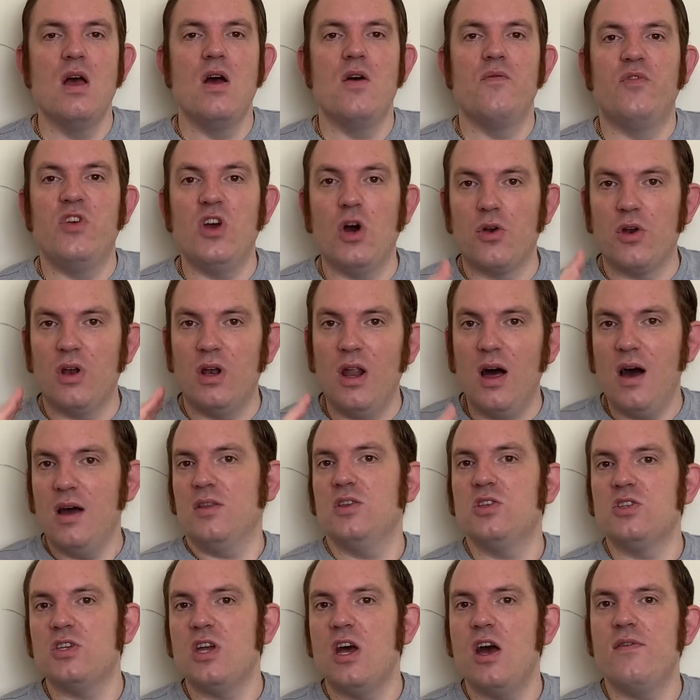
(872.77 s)
The online
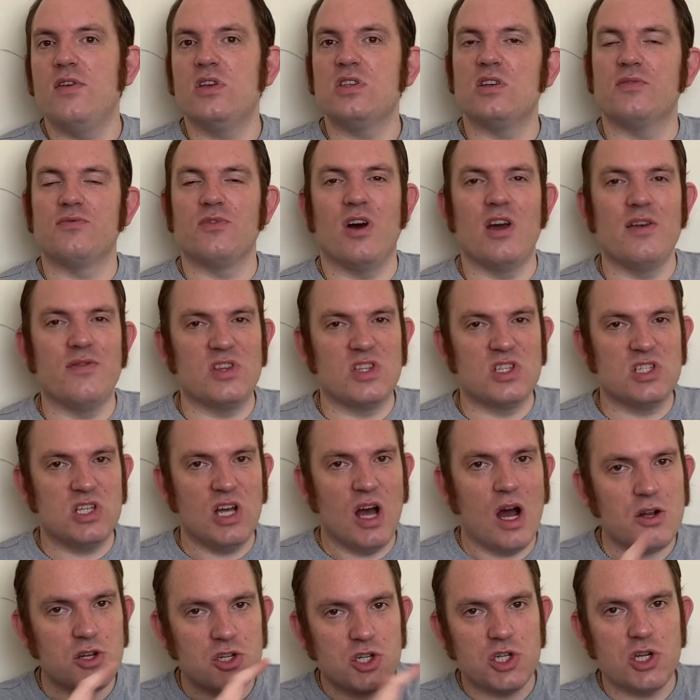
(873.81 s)
service I've not even
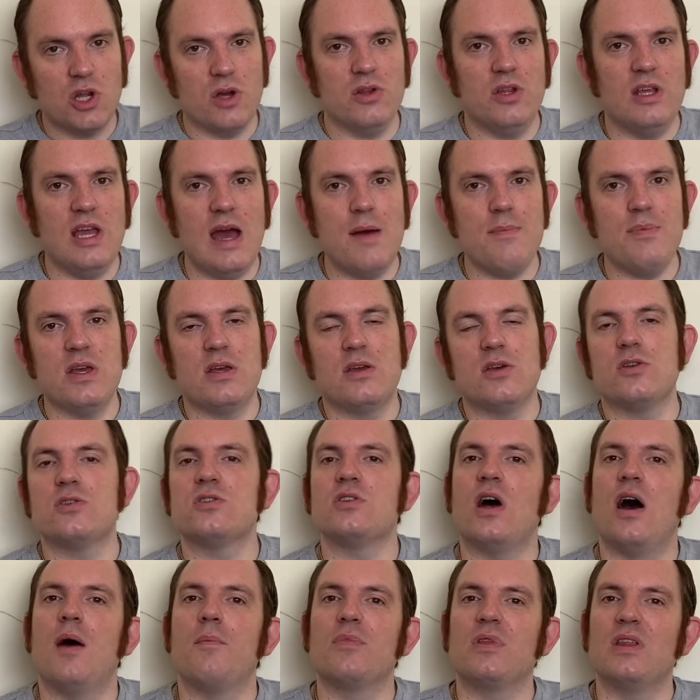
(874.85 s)
touched on yet because
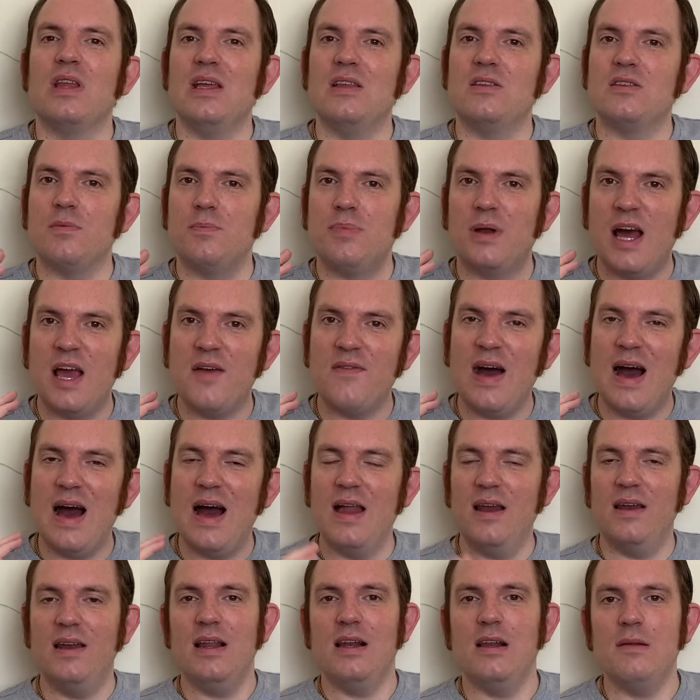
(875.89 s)
I need to play that a
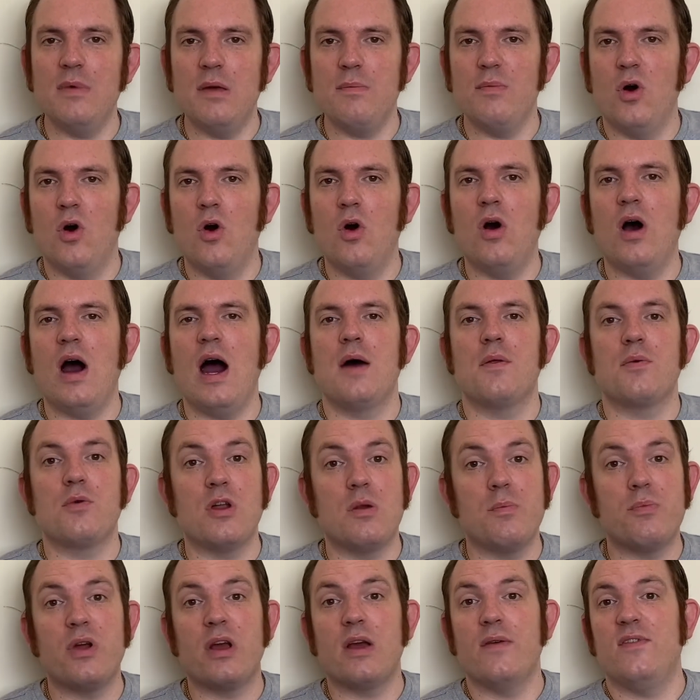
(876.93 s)
little bit more. I'm going
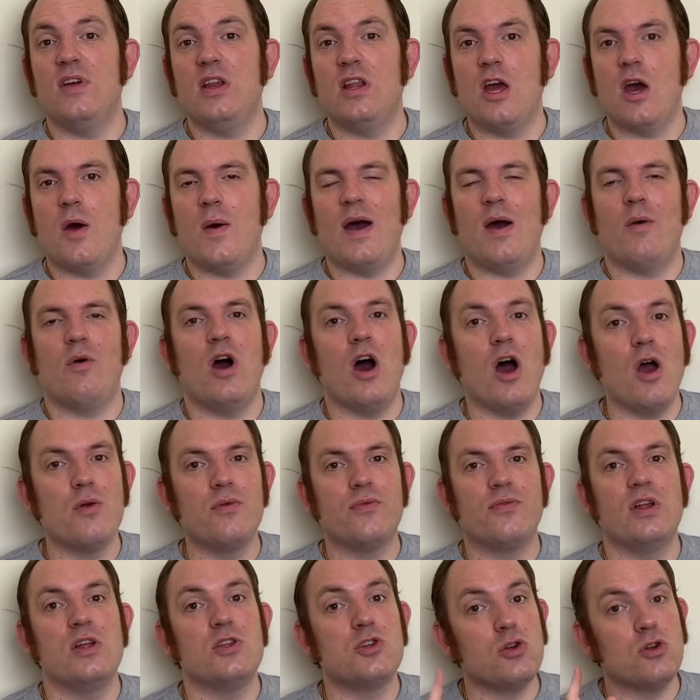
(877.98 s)
to bring a video out
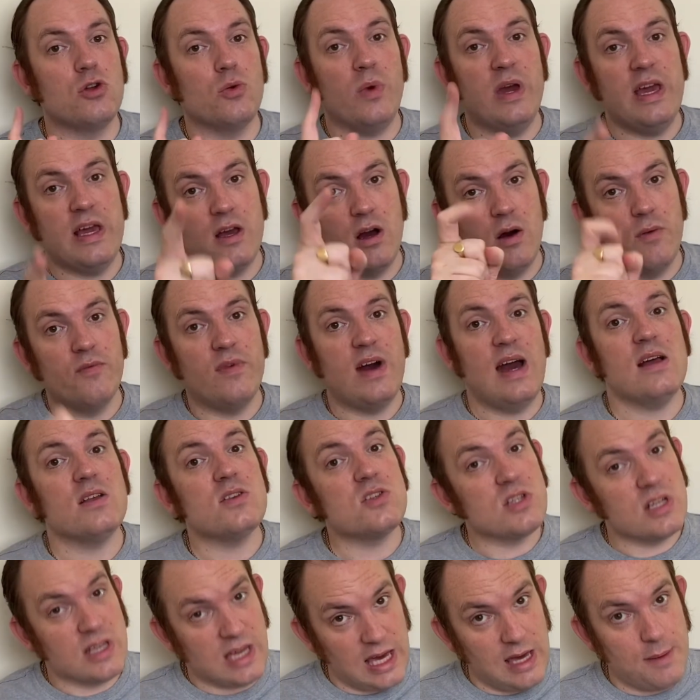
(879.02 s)
hopefully during the week on that,
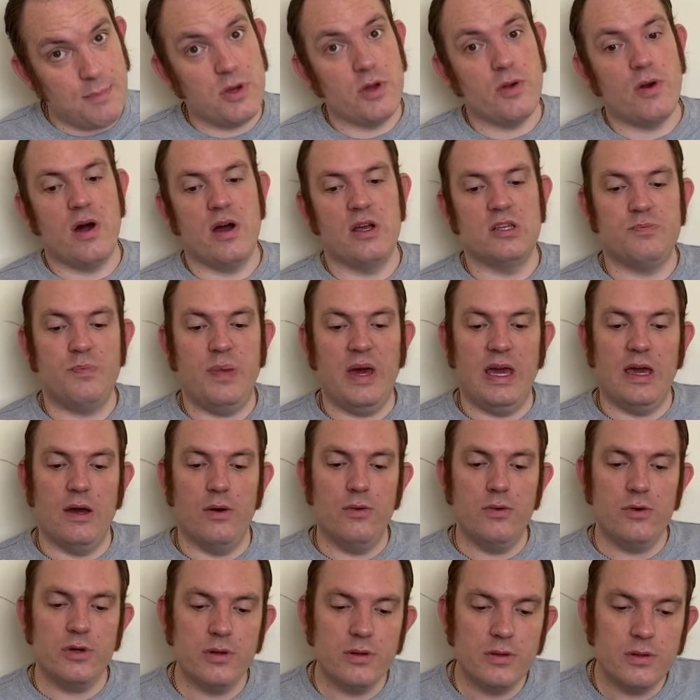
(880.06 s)
so keep your eyes
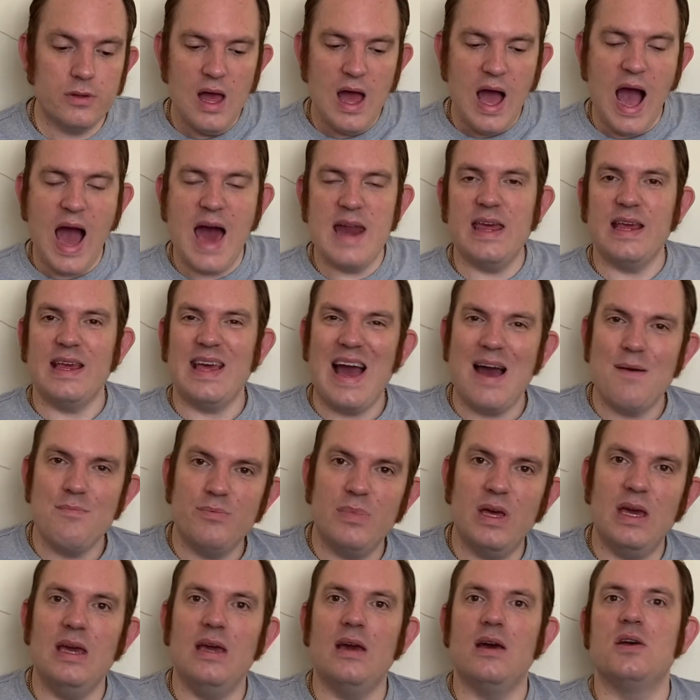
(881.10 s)
peeled. And it can
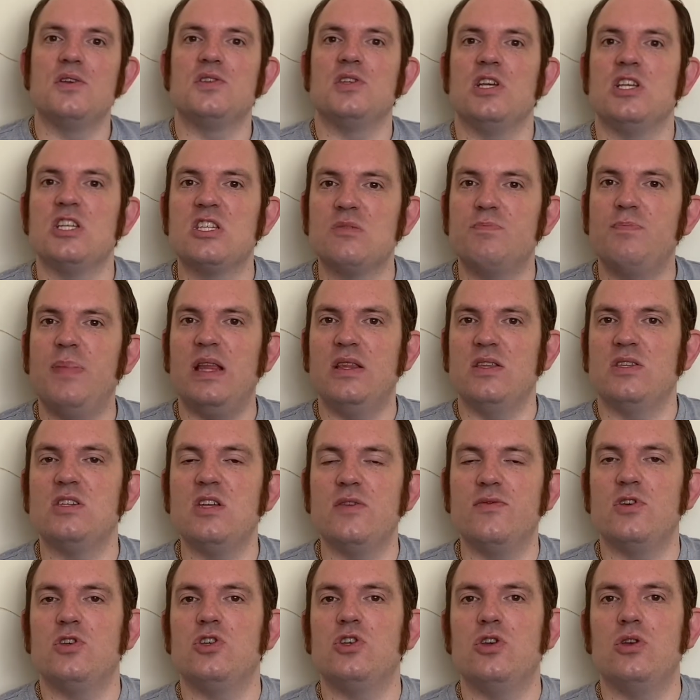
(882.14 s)
be as
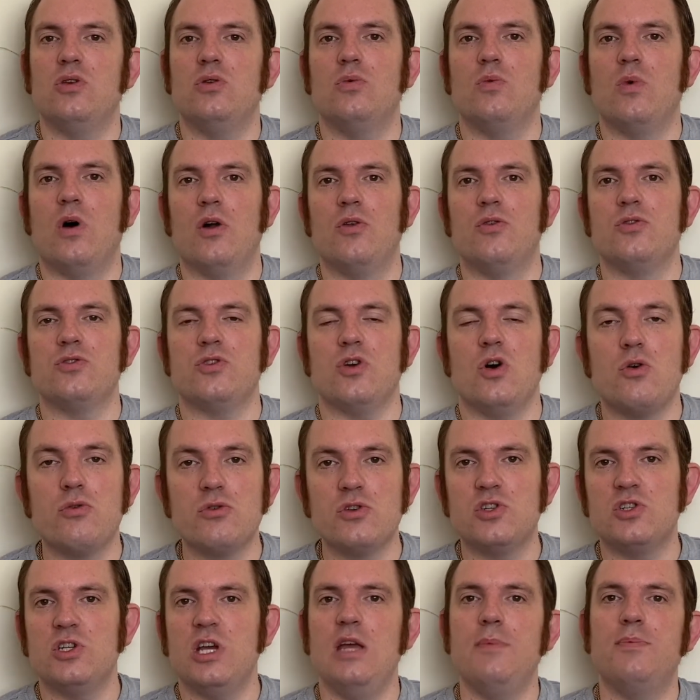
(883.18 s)
expensive as you want or
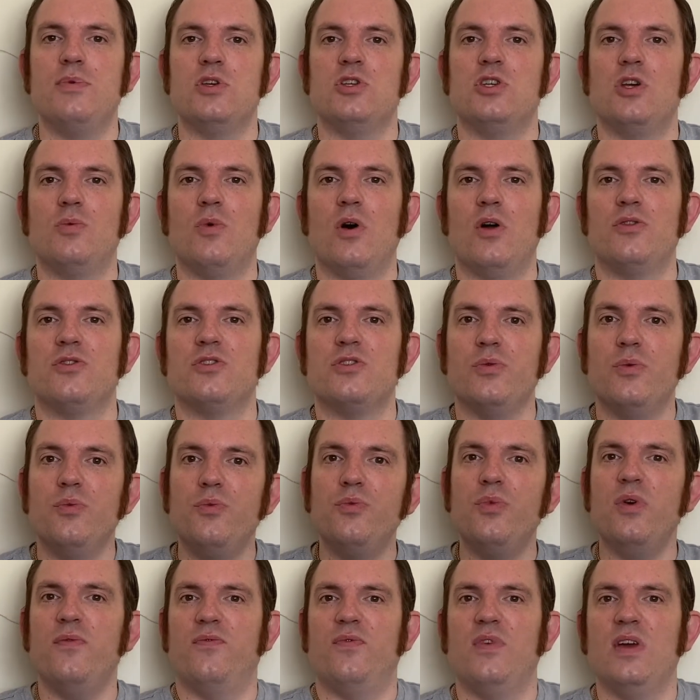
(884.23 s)
as cheap as you want
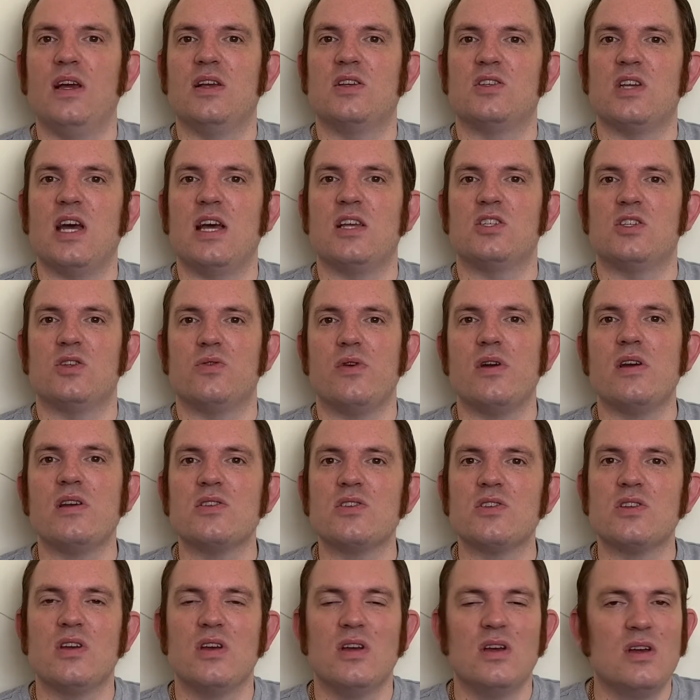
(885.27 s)
with the
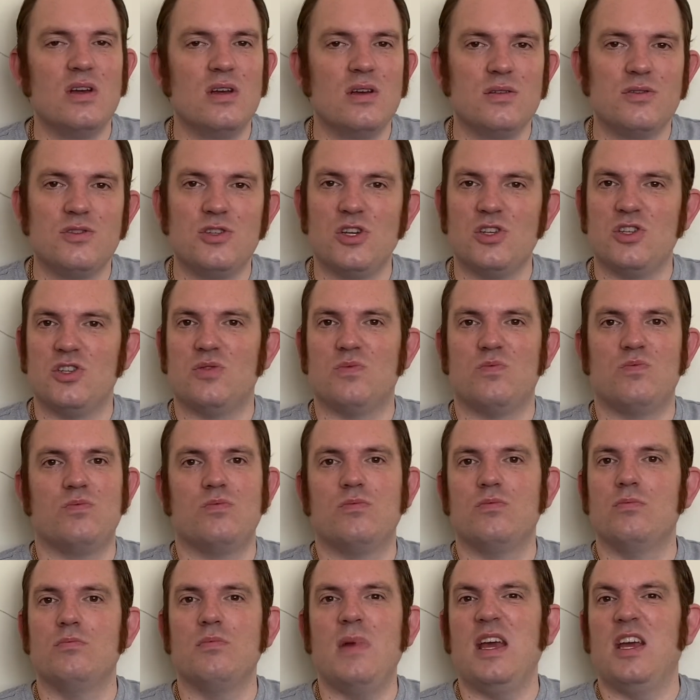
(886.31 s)
accessories. Just
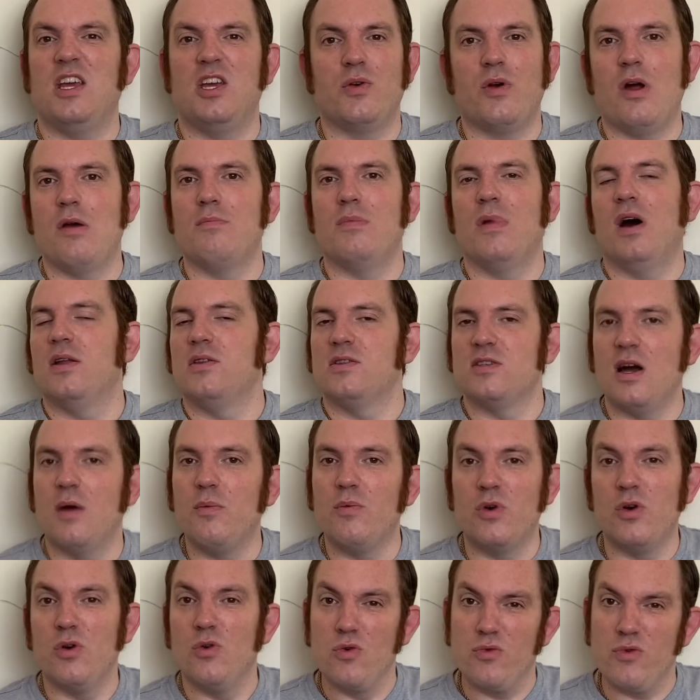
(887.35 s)
make your own minds up.
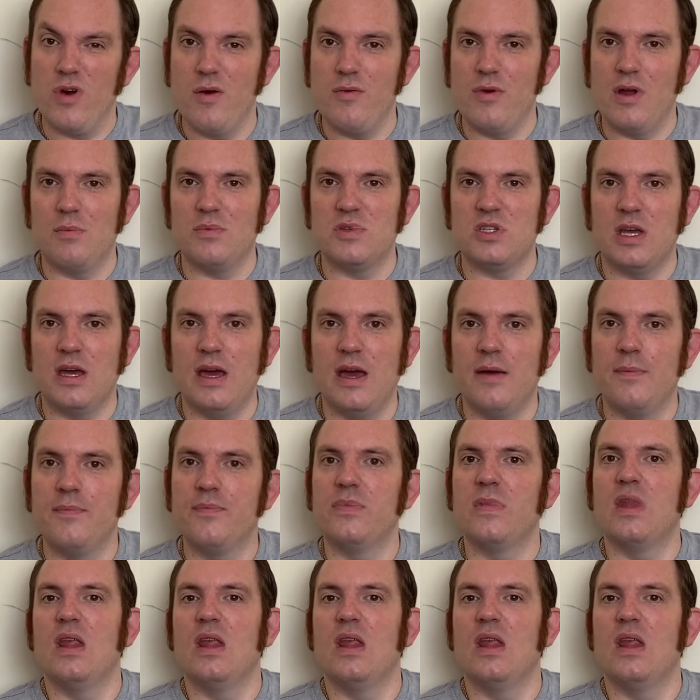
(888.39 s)
We're all grown-ups here.